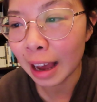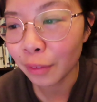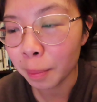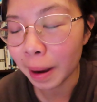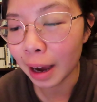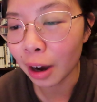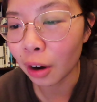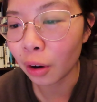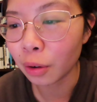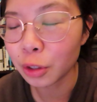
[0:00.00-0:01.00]
have
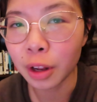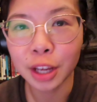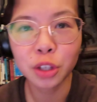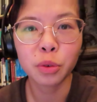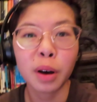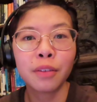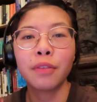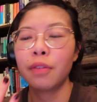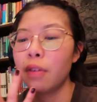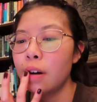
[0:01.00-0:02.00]
about like
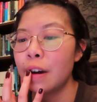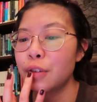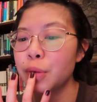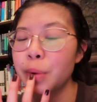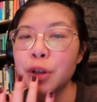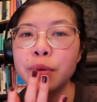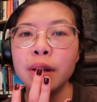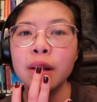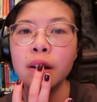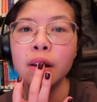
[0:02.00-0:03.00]
1,200 words
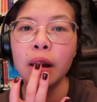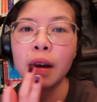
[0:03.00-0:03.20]
written.